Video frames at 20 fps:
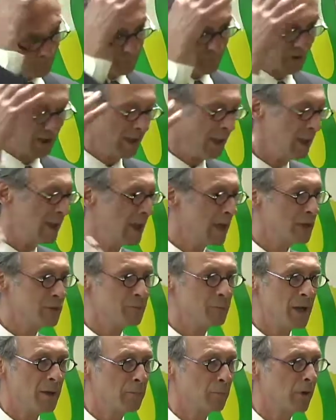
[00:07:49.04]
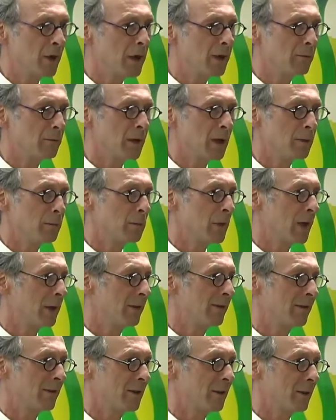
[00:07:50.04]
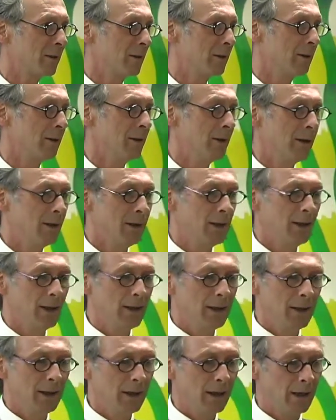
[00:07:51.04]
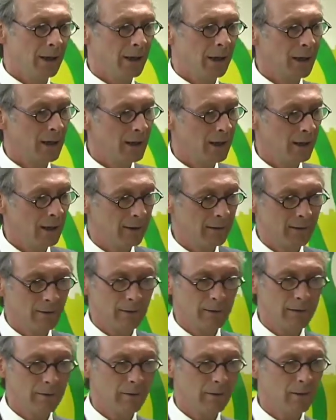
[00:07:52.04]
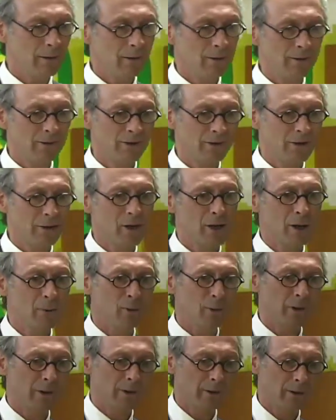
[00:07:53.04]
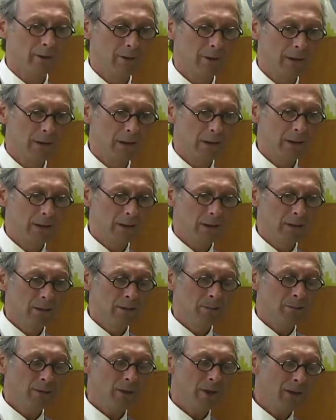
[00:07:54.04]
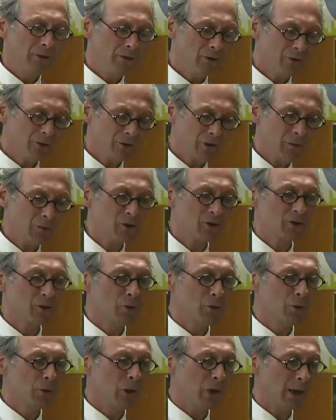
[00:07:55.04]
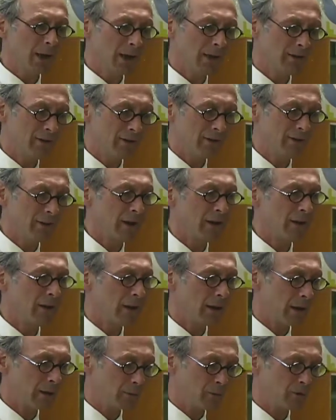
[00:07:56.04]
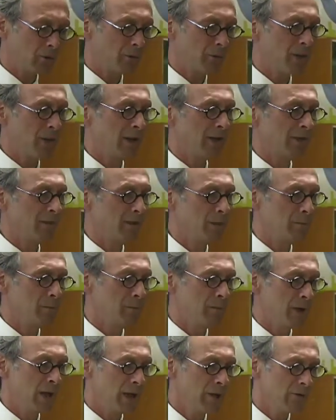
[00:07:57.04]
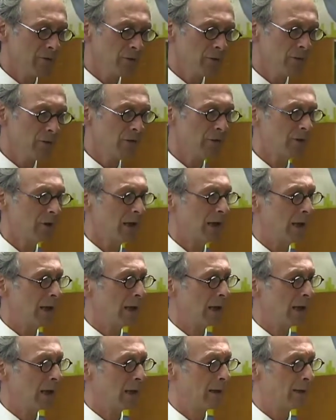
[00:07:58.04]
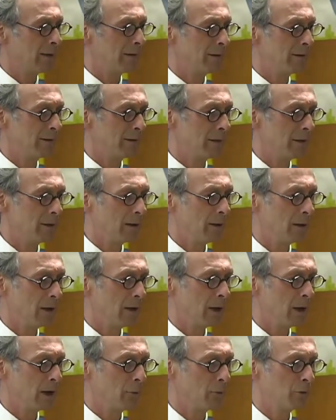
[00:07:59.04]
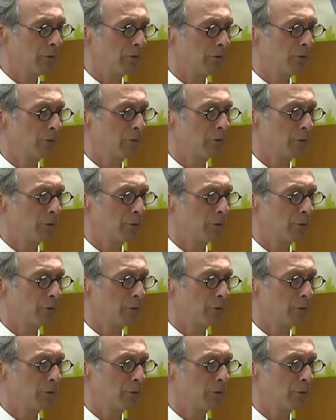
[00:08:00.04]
teenage membrane around my skull. And I had the hardest time with it. But after summer school, I had decided that I was going to make some effort, and I was